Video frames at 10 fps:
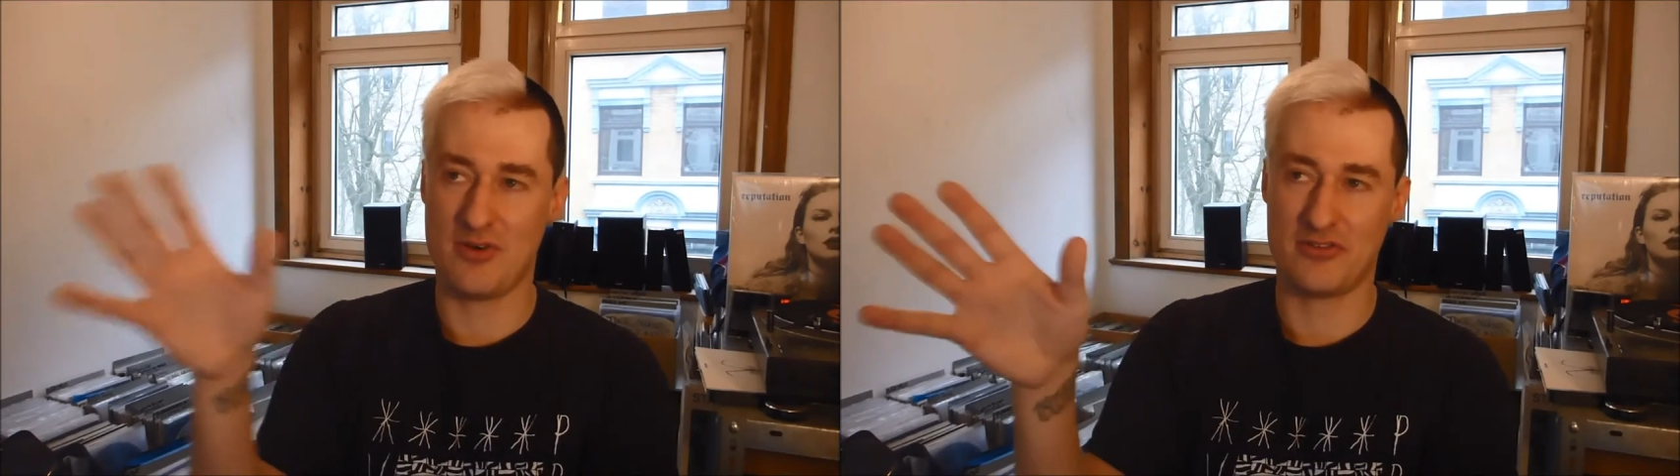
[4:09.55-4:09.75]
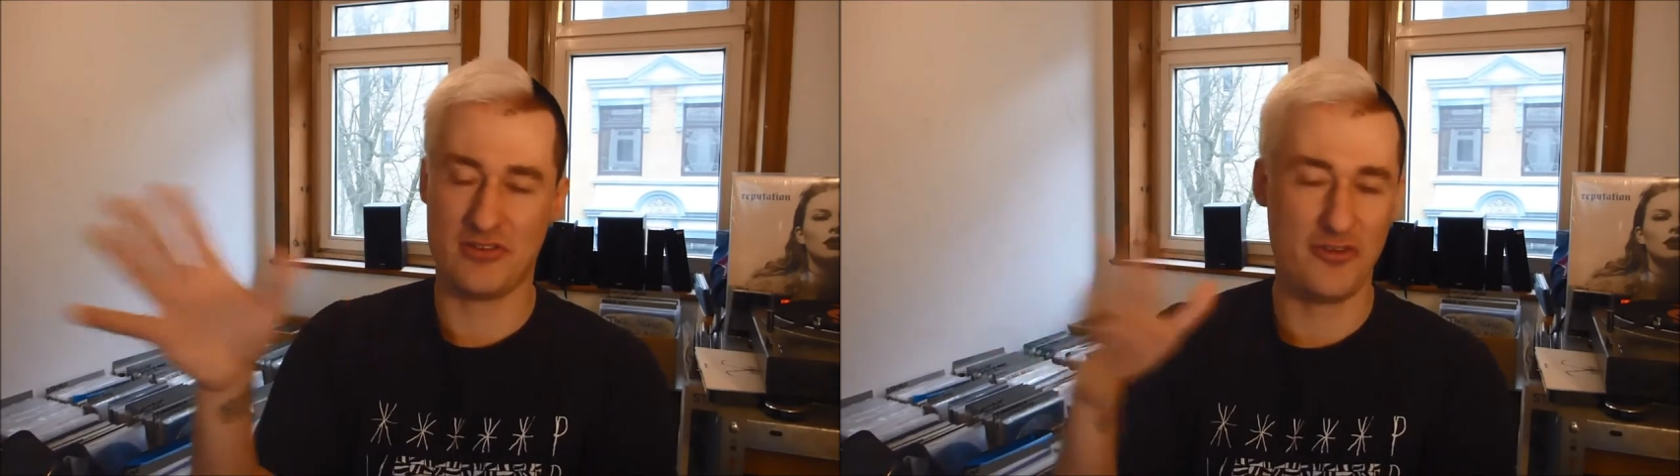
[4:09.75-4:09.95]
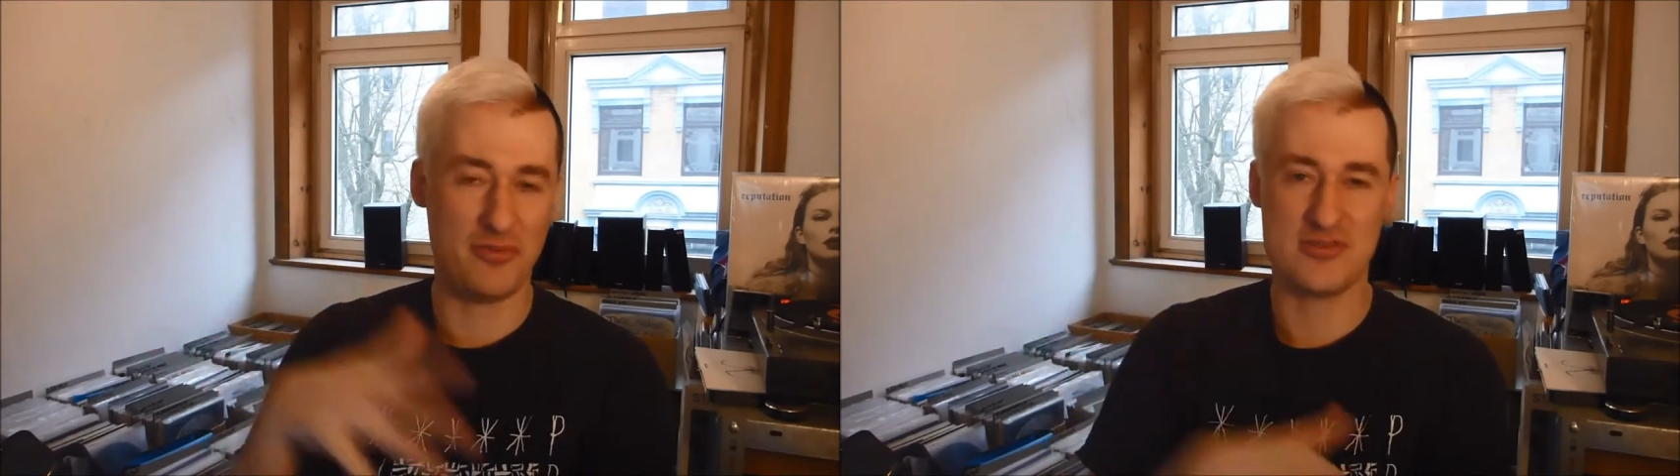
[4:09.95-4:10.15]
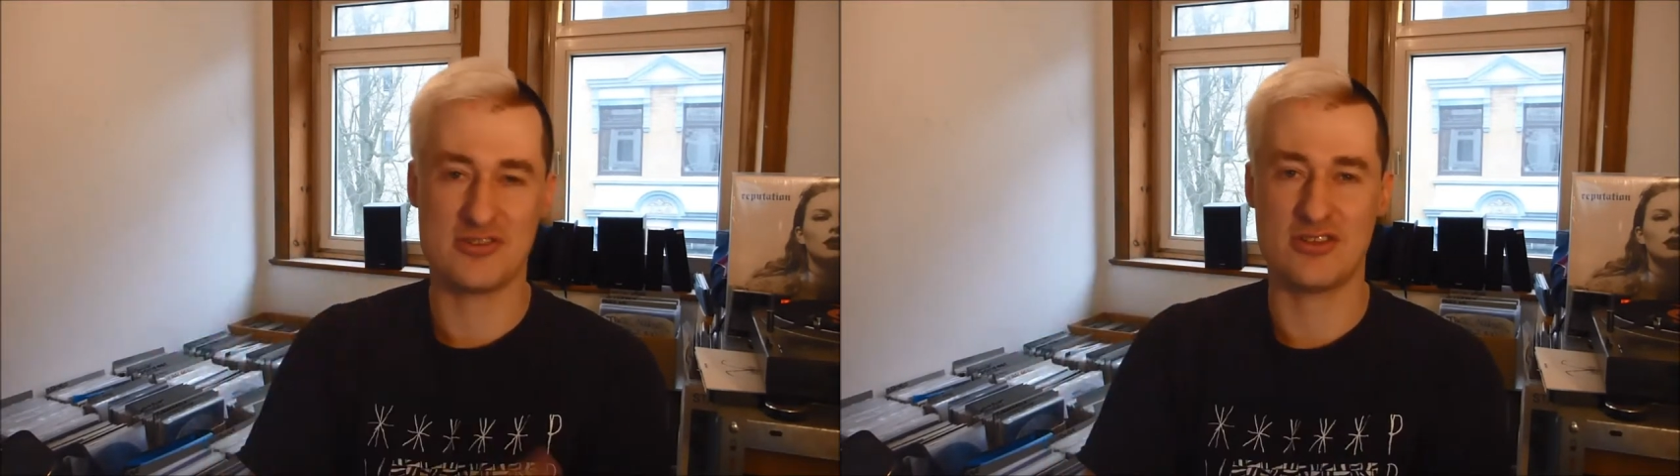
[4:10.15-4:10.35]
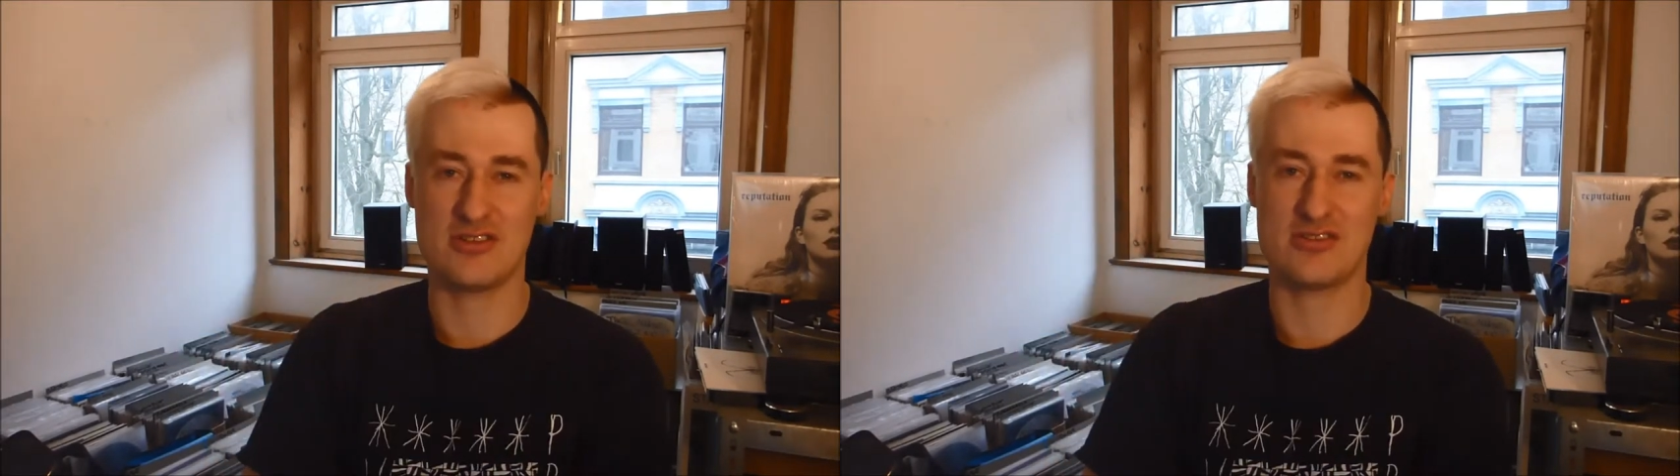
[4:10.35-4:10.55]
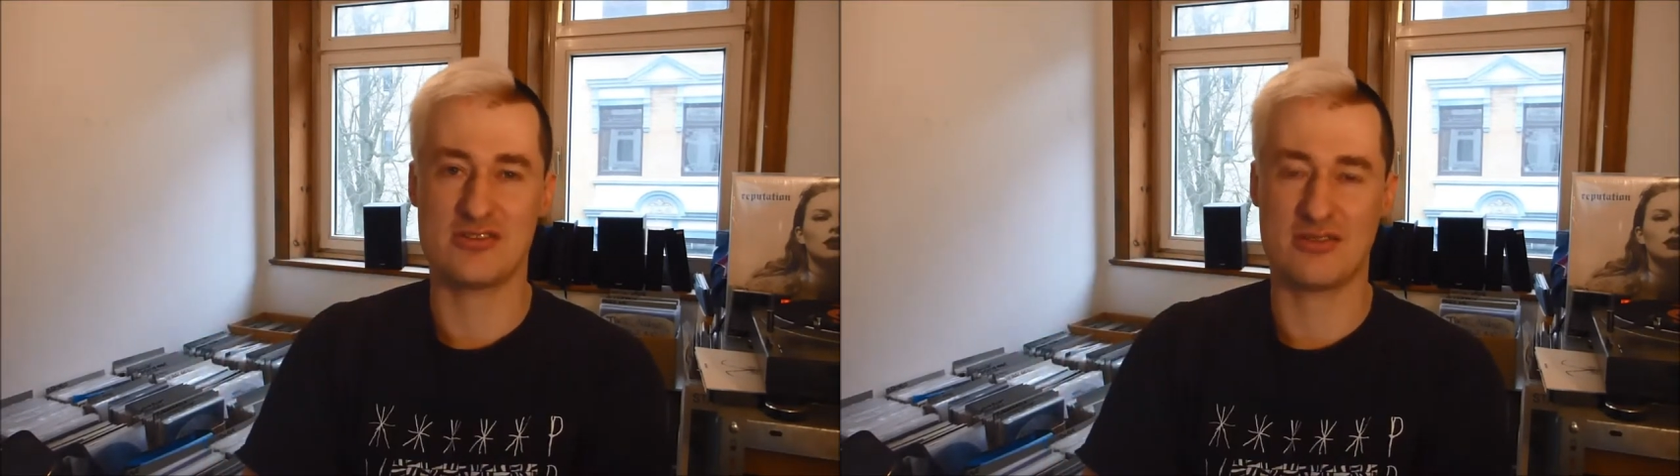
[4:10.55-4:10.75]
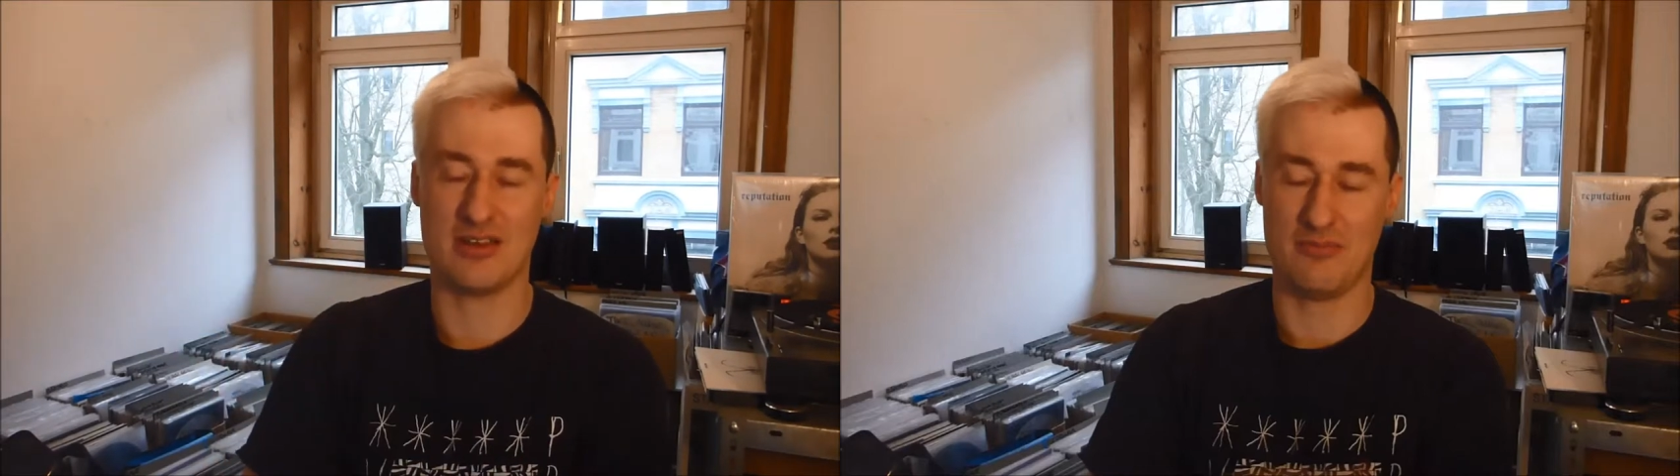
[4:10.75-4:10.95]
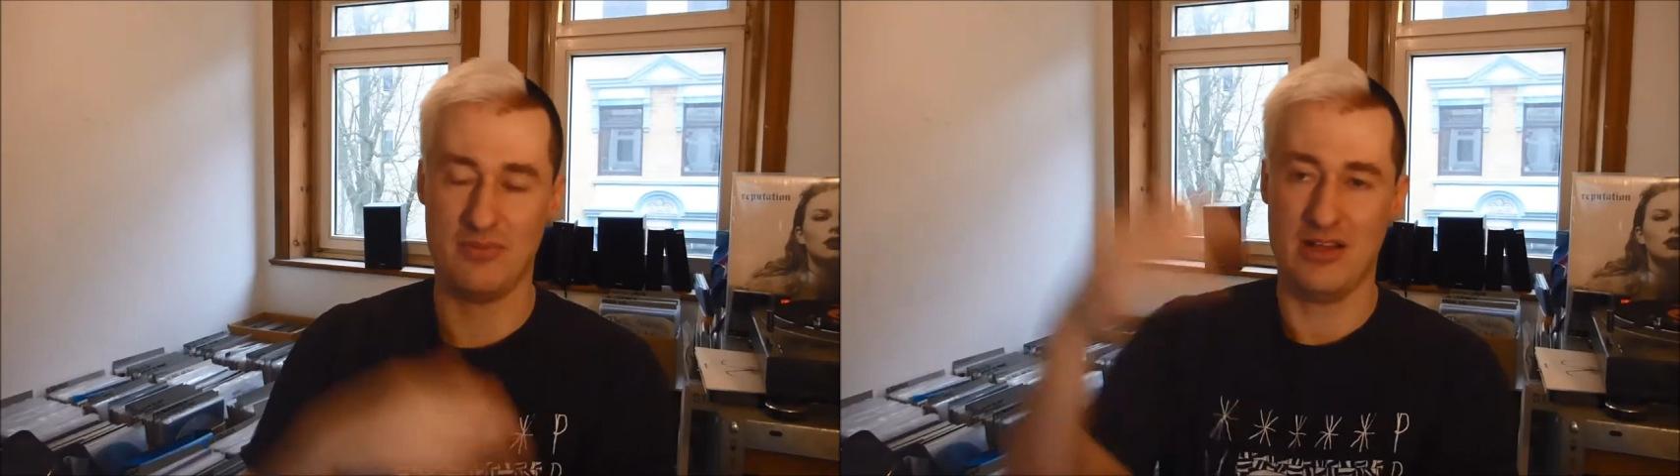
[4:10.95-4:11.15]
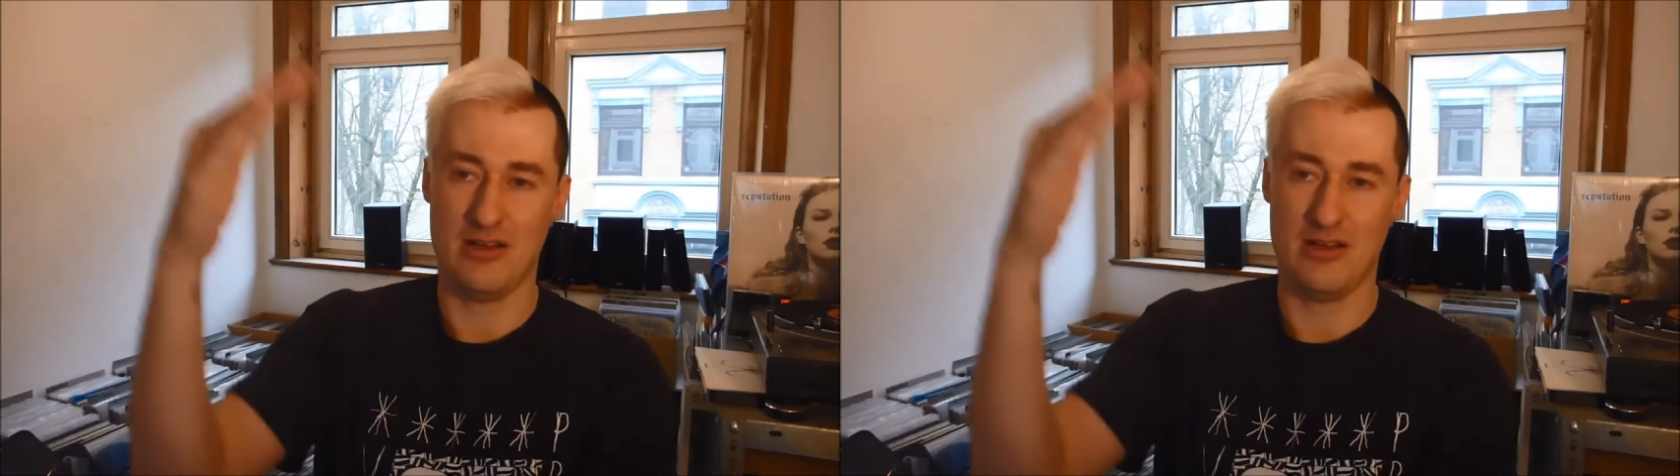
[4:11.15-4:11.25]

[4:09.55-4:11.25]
or different musicians, um,